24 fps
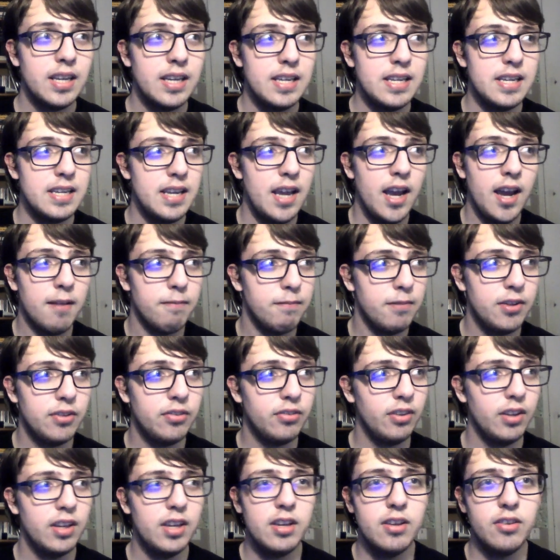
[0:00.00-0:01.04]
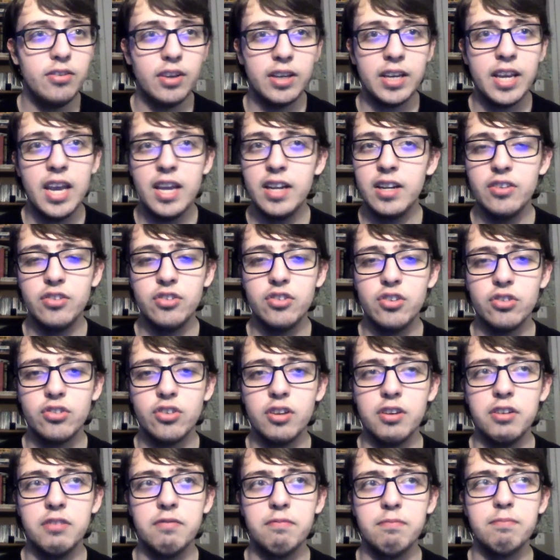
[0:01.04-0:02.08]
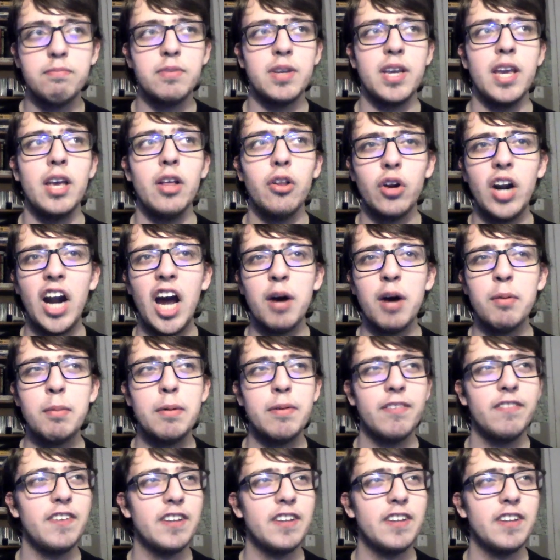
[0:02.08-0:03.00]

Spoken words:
Yeah, this is, again, it's just a killer album.